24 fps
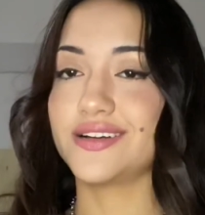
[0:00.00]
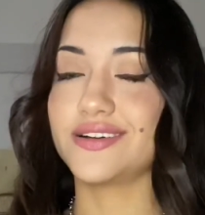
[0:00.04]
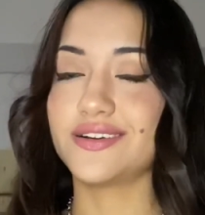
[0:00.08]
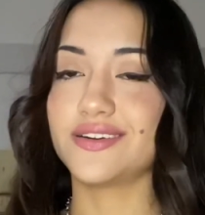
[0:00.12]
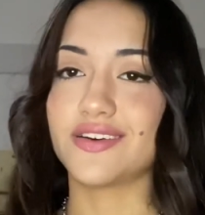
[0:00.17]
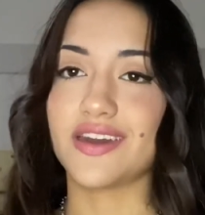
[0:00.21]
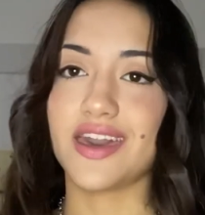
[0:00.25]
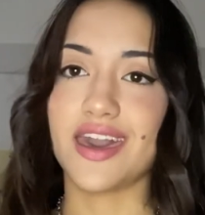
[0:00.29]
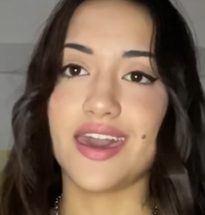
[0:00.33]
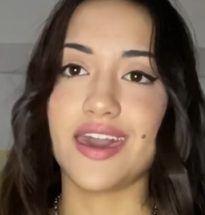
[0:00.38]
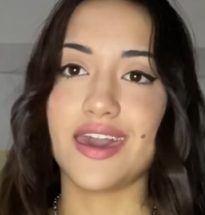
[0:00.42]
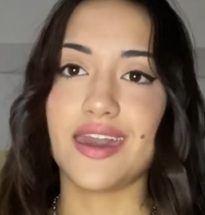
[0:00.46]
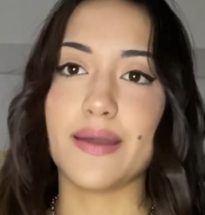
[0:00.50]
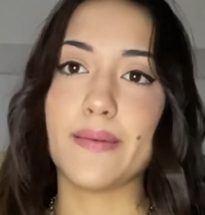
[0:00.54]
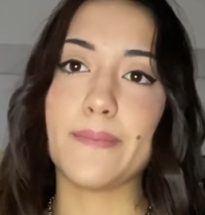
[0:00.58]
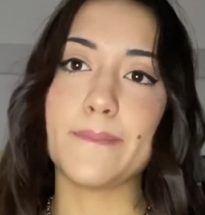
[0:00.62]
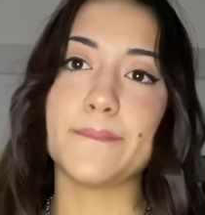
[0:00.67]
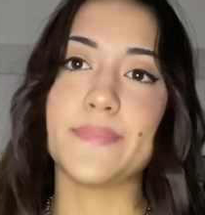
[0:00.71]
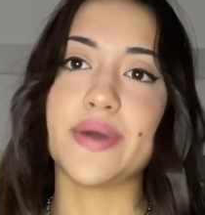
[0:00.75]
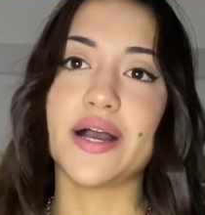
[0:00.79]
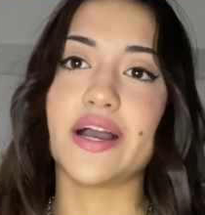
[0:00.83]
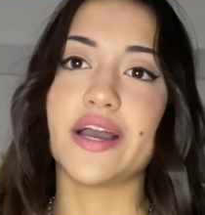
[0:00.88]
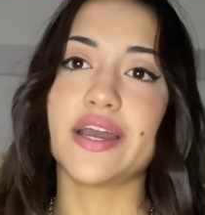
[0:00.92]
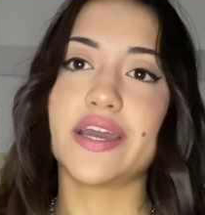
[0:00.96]
Okay,
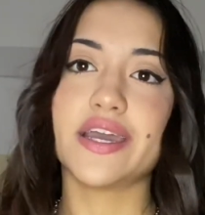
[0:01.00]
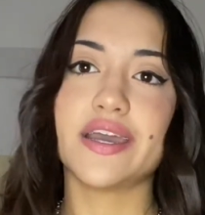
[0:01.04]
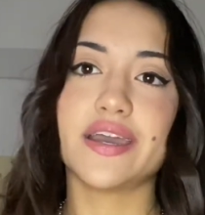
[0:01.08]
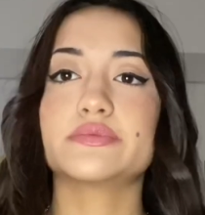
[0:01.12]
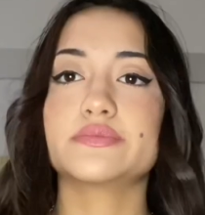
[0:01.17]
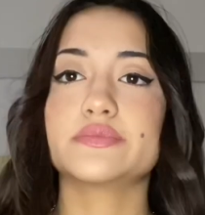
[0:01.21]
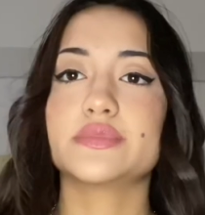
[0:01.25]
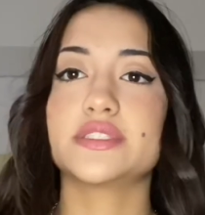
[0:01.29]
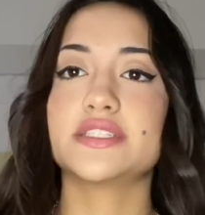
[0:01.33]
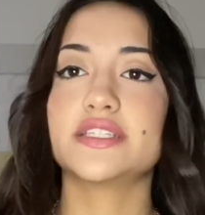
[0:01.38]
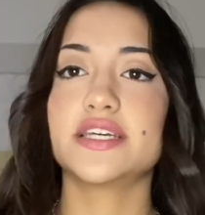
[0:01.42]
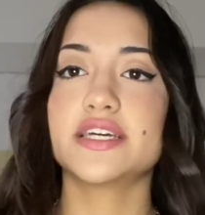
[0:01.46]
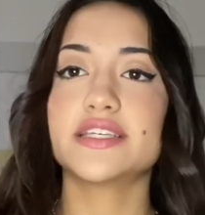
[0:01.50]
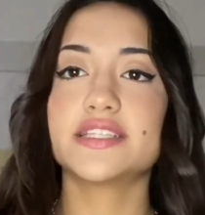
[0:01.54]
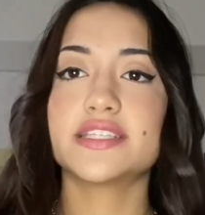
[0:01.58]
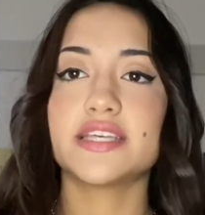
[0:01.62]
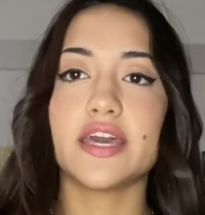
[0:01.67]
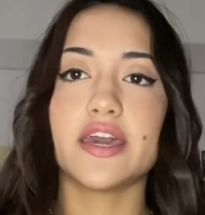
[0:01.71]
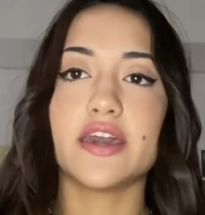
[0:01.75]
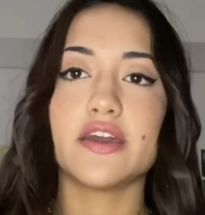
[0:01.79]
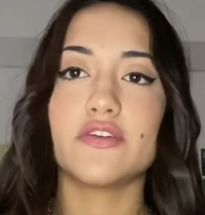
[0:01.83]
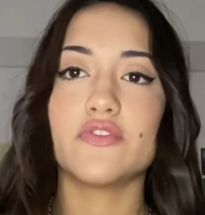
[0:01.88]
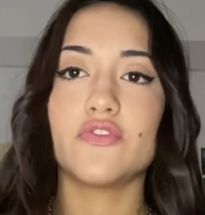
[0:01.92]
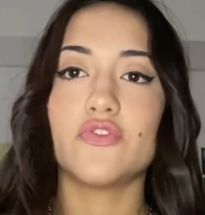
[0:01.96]
bye. Stay
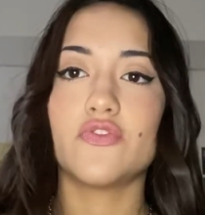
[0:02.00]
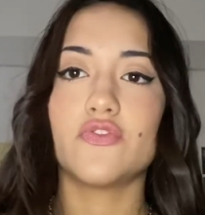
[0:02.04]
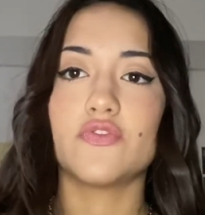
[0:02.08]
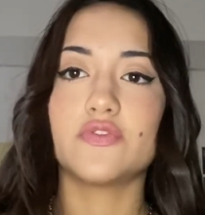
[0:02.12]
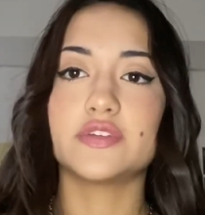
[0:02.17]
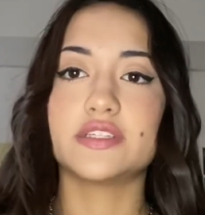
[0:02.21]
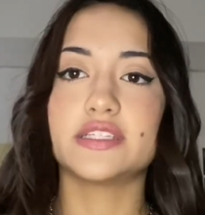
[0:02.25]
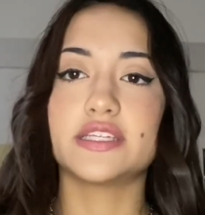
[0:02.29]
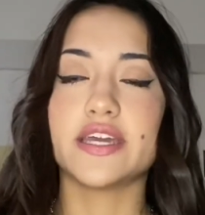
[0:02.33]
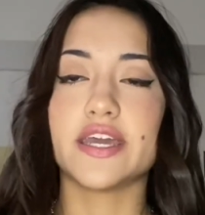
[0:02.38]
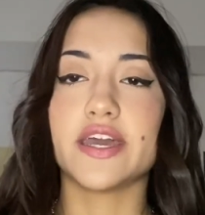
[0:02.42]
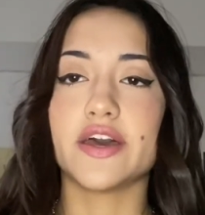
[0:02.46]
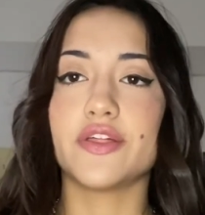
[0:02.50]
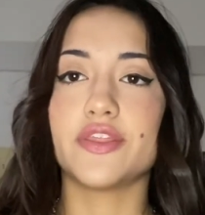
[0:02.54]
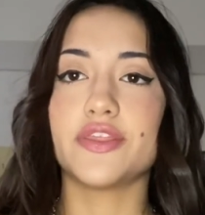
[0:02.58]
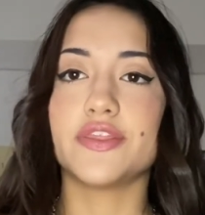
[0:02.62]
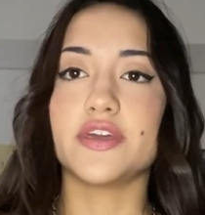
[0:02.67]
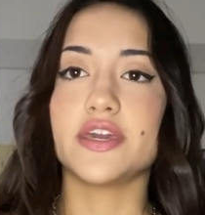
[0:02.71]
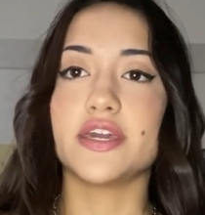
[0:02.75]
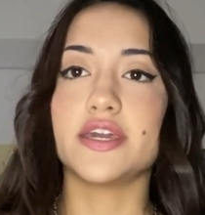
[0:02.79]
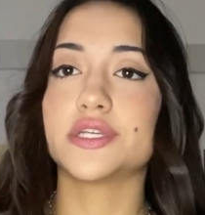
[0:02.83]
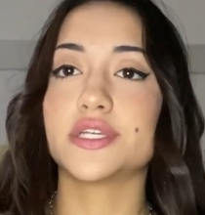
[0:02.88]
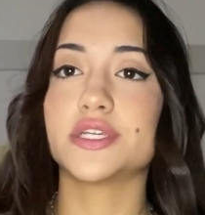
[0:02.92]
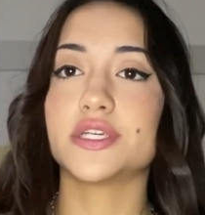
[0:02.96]
safe, stay
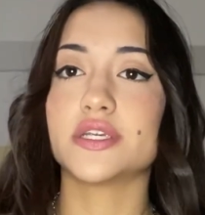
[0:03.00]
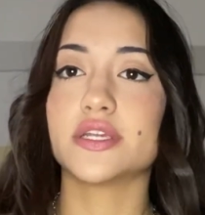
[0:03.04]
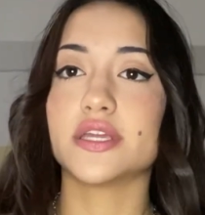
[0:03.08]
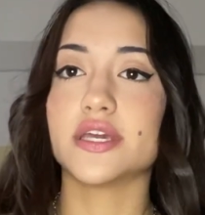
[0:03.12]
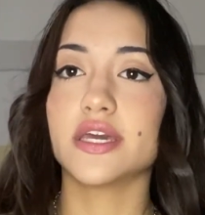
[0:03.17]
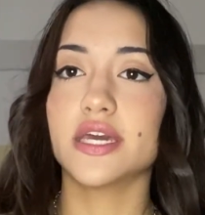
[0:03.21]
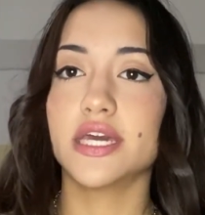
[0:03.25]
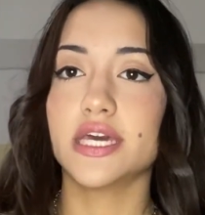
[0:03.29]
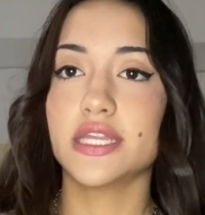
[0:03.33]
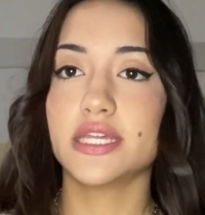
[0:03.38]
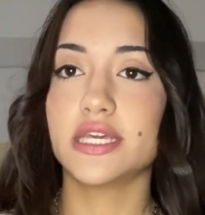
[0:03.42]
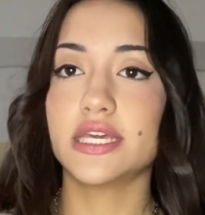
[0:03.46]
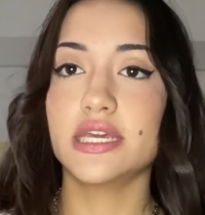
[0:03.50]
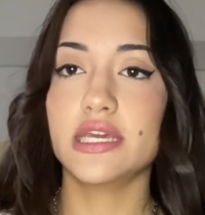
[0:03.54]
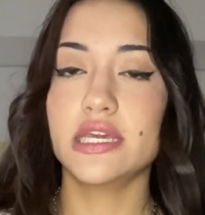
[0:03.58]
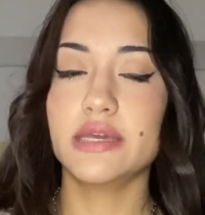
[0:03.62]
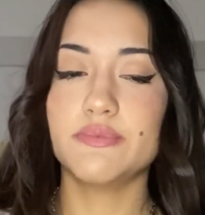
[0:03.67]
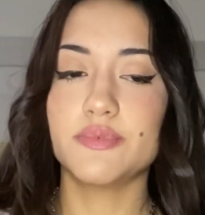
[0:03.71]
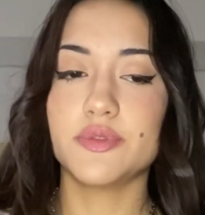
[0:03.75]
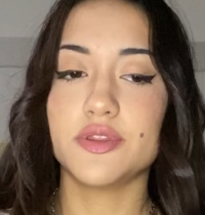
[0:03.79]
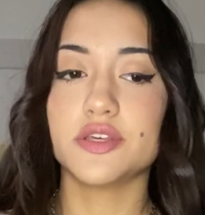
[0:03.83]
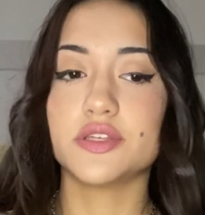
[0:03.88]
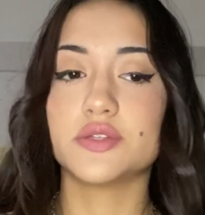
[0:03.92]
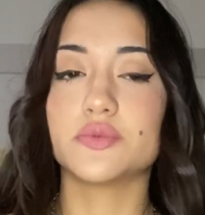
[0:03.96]
healthy, and keep
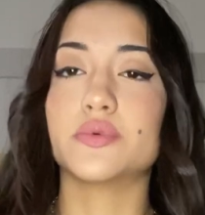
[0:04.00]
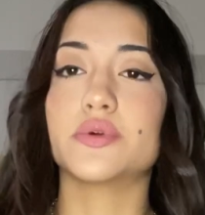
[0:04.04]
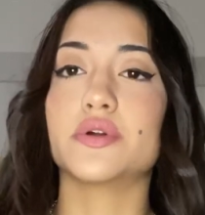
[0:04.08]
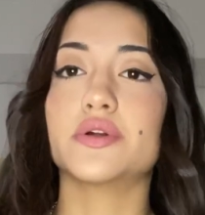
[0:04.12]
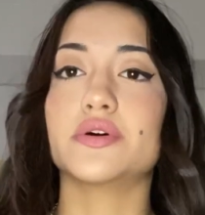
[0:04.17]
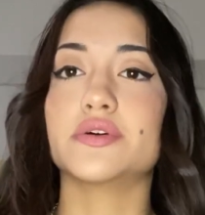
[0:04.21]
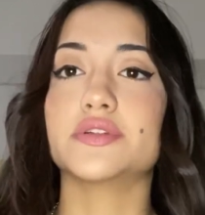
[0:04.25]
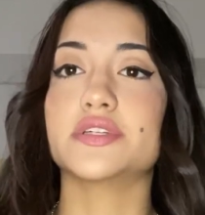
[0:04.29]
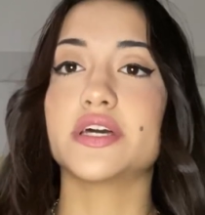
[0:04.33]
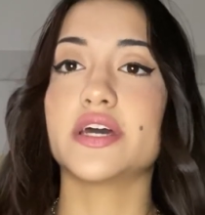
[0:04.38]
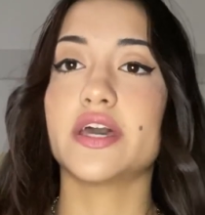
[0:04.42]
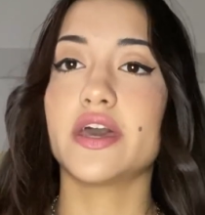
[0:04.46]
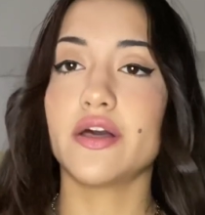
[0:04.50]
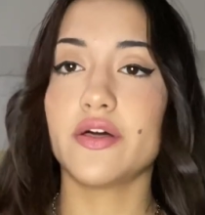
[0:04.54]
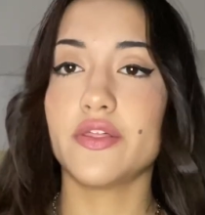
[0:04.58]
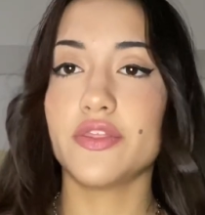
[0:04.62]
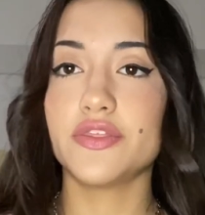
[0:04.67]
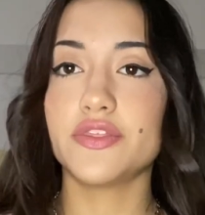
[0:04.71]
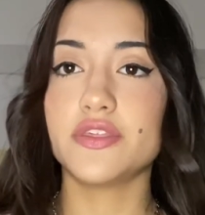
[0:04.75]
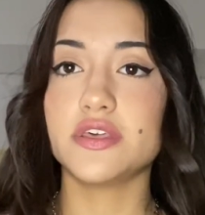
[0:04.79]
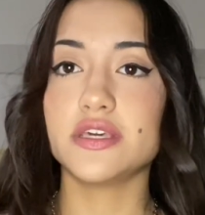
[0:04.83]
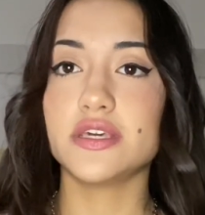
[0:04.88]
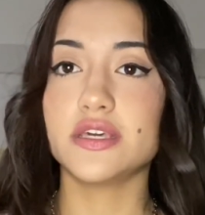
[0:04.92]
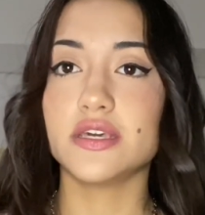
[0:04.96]
this world a
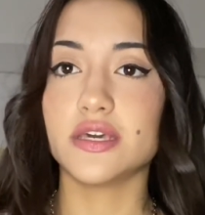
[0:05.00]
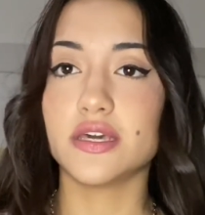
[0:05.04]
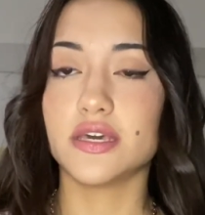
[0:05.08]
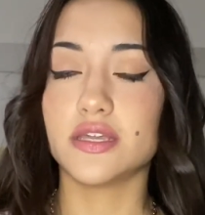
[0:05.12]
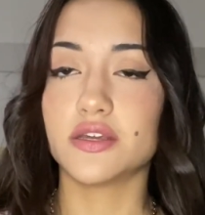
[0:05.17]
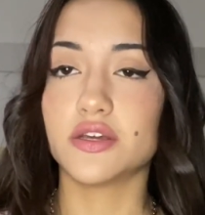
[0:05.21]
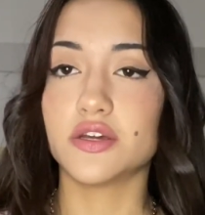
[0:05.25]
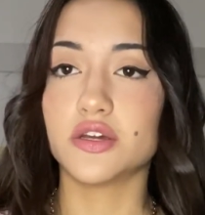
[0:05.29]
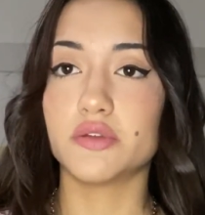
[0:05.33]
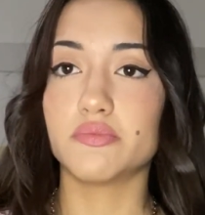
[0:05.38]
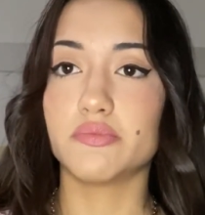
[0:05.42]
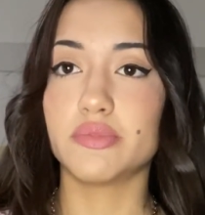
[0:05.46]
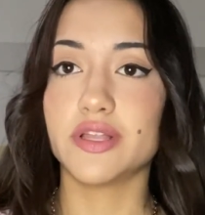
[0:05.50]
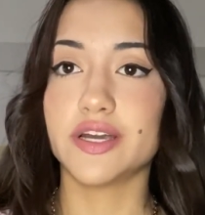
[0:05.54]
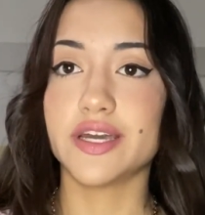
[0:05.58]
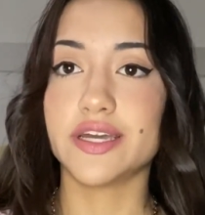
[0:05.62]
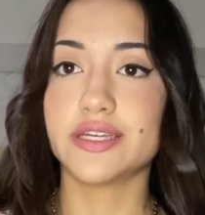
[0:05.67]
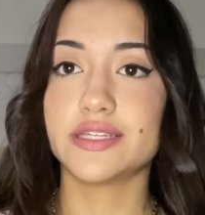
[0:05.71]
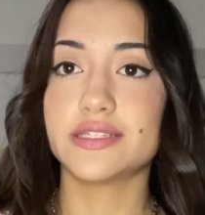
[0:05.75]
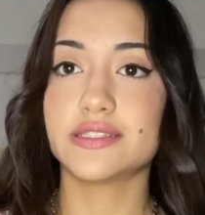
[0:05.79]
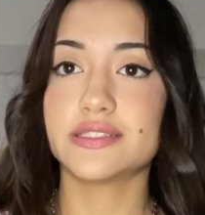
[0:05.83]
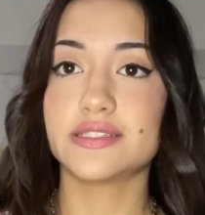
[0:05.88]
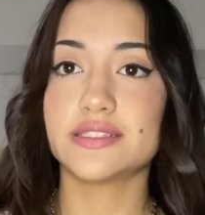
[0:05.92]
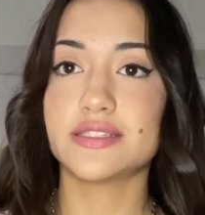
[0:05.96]
healthy and good
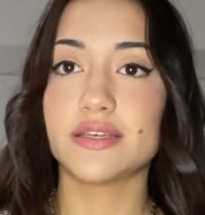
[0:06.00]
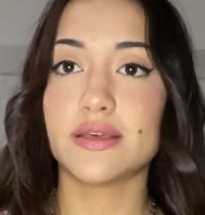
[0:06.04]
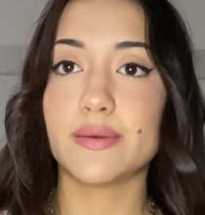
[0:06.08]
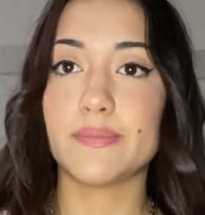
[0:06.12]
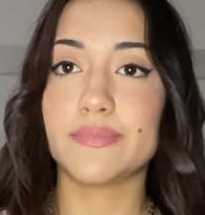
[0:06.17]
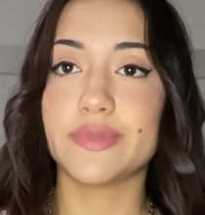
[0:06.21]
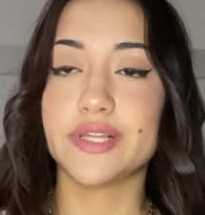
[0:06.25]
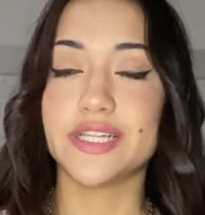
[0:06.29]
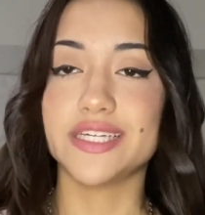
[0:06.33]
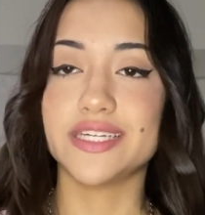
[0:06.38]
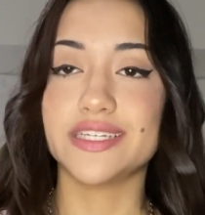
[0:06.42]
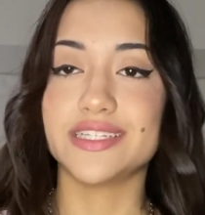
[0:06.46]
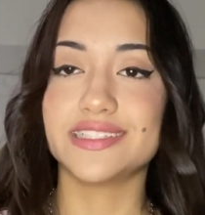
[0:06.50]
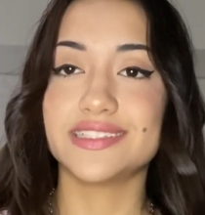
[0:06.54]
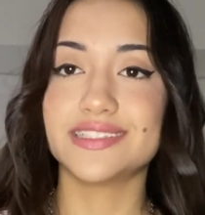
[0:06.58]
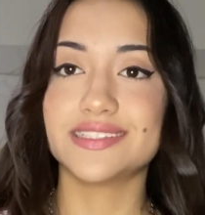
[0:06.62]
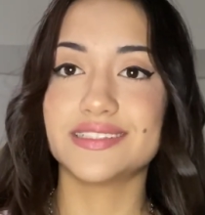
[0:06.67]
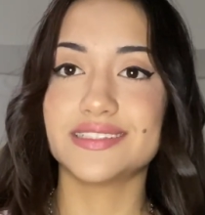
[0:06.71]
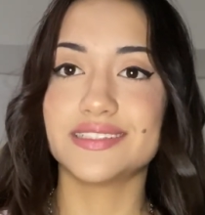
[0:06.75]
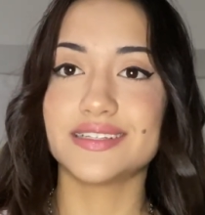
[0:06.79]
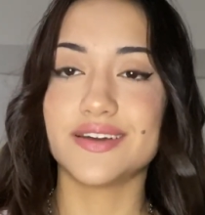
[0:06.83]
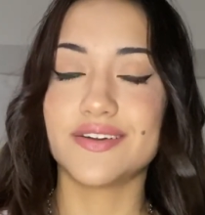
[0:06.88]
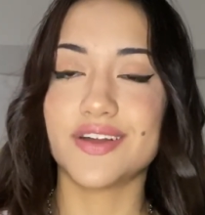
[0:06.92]
place, please.